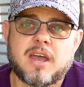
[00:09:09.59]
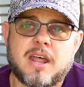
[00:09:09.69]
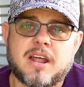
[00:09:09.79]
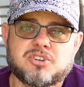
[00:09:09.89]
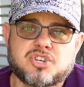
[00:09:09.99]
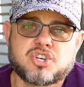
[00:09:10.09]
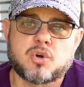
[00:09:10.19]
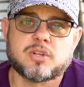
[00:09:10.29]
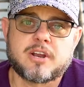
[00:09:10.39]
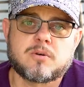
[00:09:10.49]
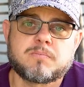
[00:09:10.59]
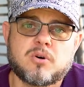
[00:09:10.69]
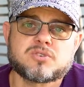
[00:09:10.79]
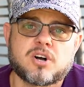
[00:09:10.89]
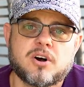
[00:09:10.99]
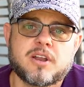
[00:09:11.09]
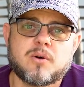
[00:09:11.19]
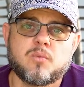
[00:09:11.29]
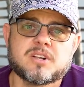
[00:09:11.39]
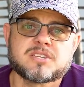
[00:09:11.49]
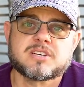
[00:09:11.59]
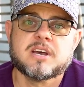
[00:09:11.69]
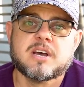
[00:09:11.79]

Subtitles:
it and show later post on it once